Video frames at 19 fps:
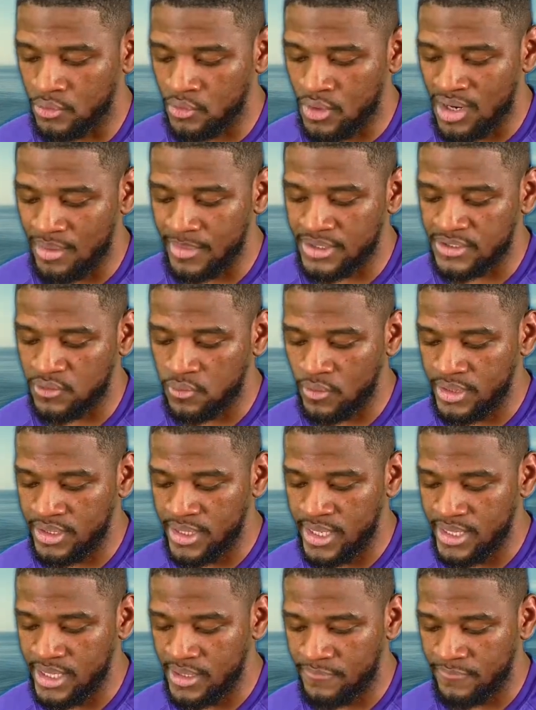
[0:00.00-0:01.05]
Deuteronomy
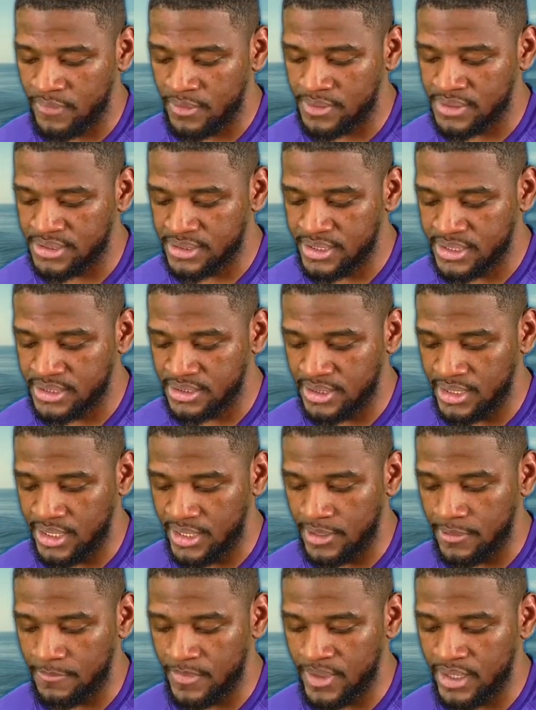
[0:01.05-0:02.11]
28 and verse
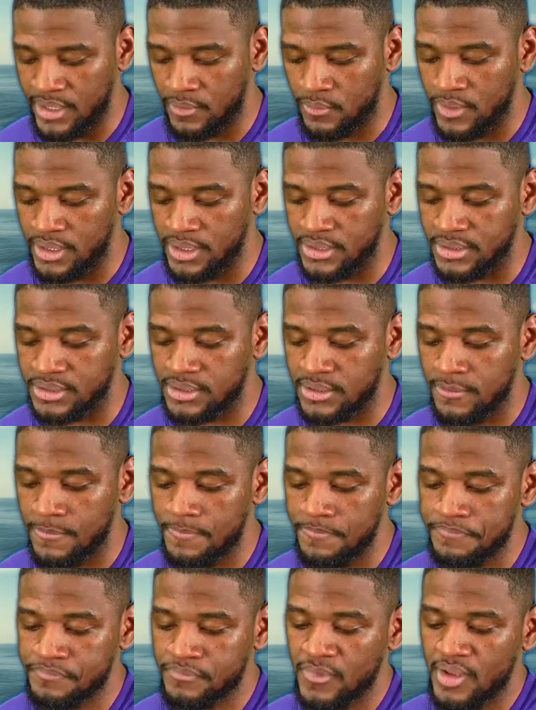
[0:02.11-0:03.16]
68, and it reads,
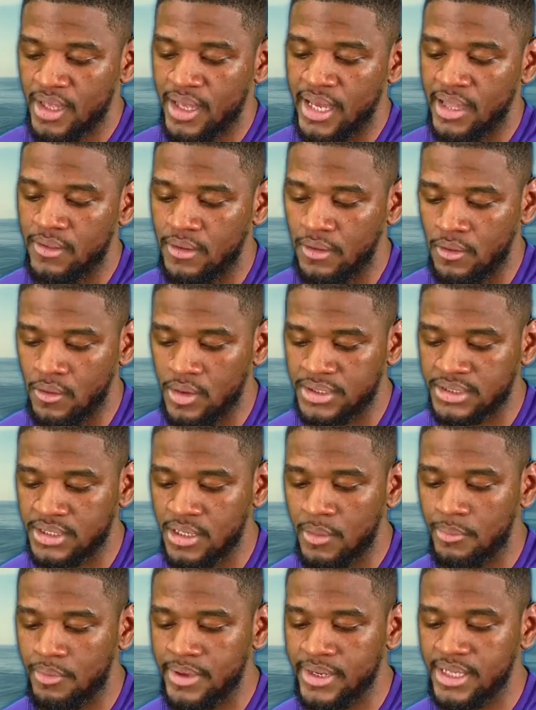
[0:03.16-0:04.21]
And the Lord
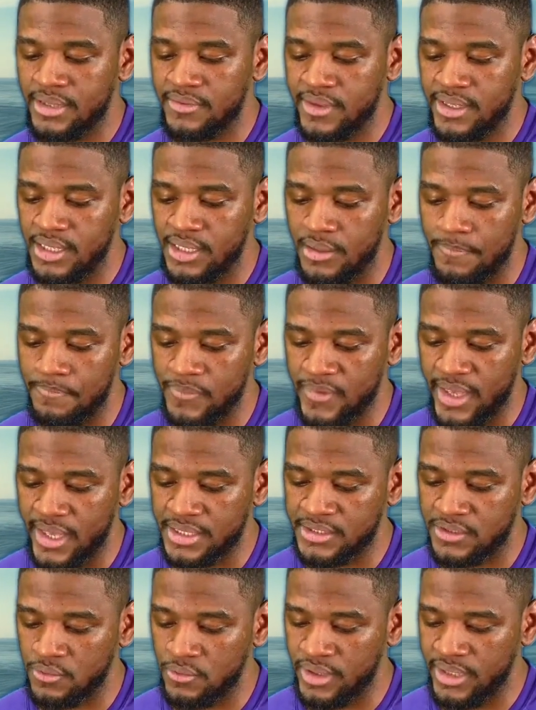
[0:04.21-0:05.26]
shall bring thee
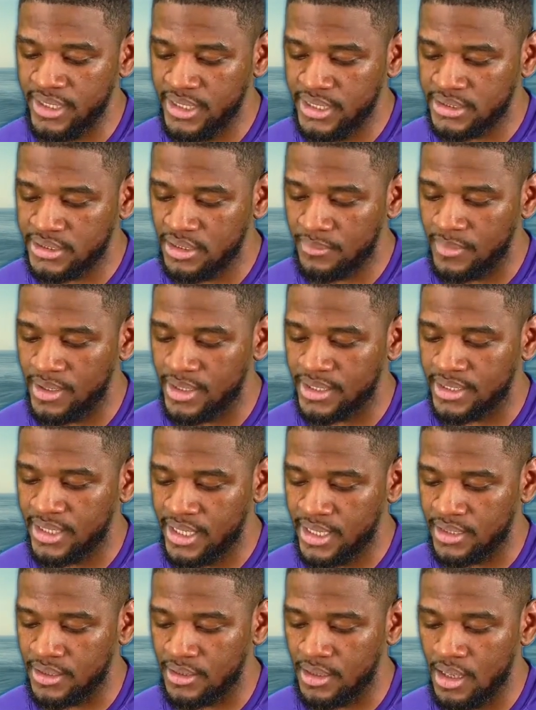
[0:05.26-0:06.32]
into Egypt
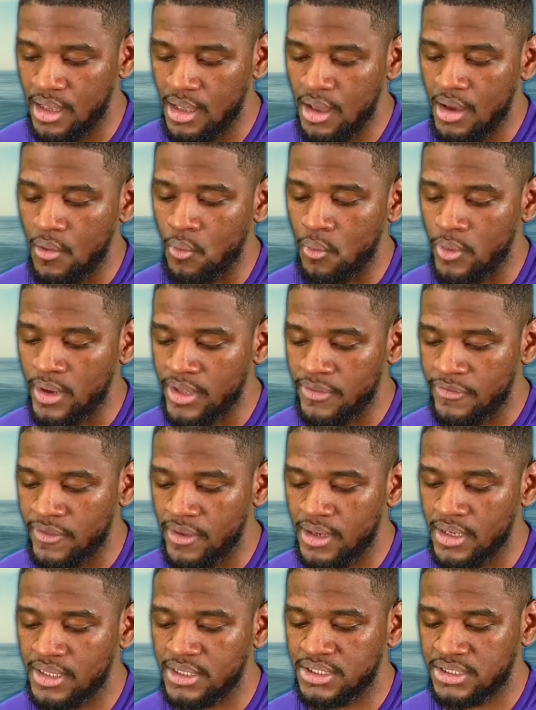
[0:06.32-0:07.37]
again
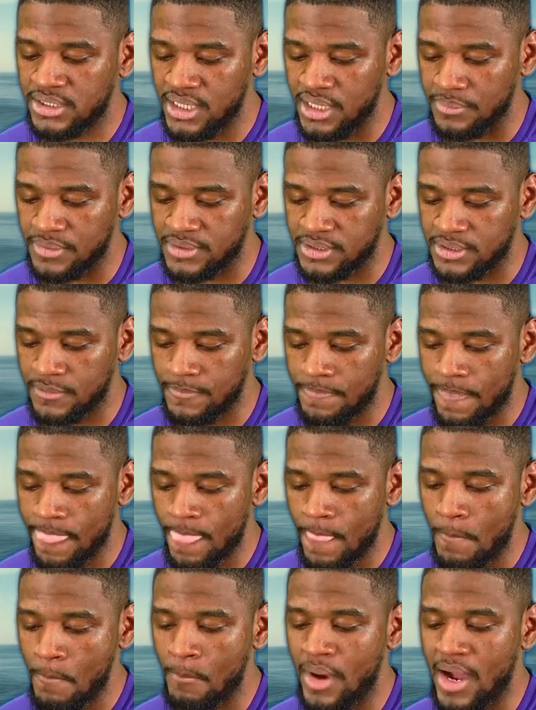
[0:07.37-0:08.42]
with ships,
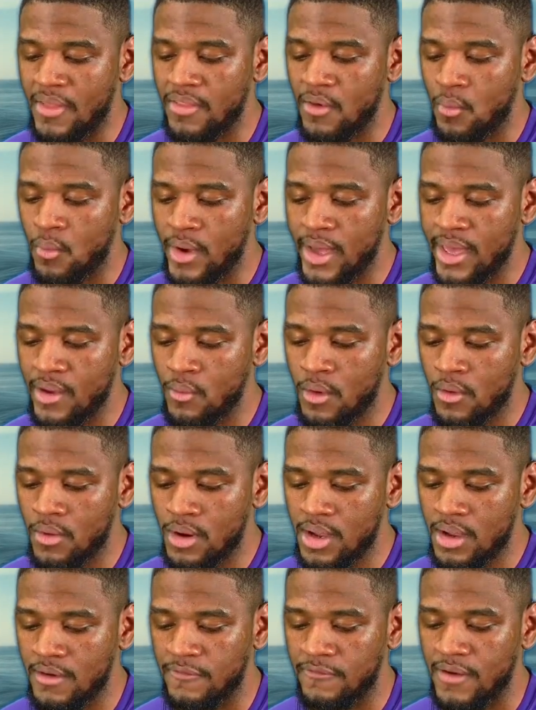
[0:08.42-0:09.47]
by the way
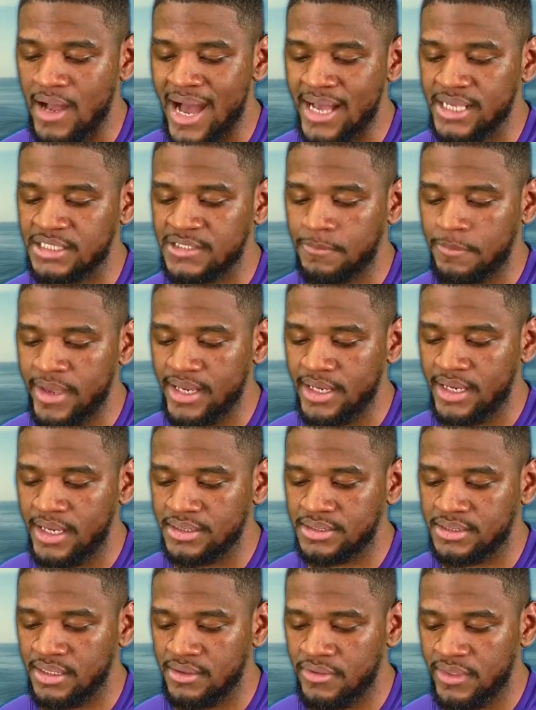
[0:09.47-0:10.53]
whereof I spake
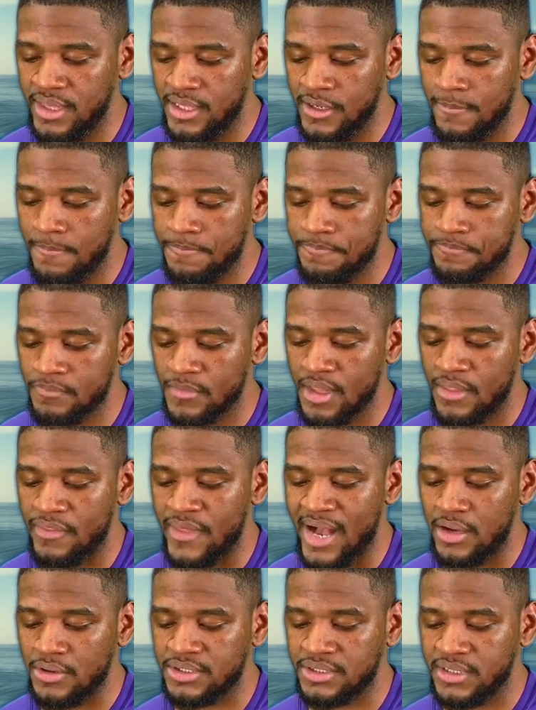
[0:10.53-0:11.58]
unto thee,
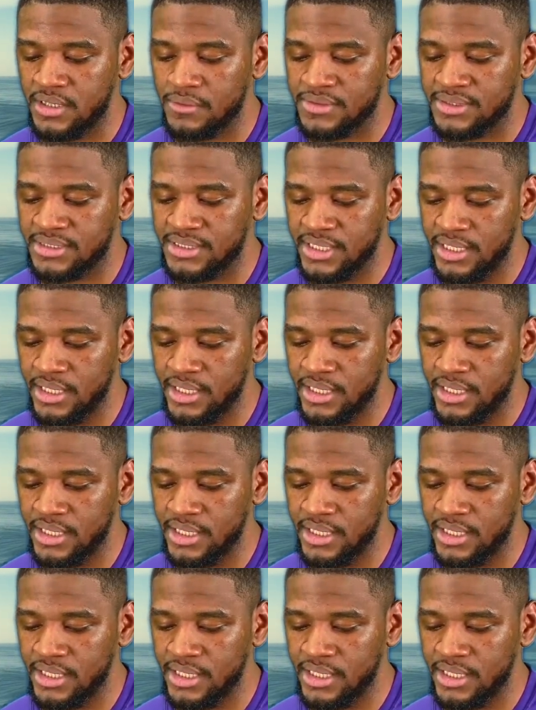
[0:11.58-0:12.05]
thou shalt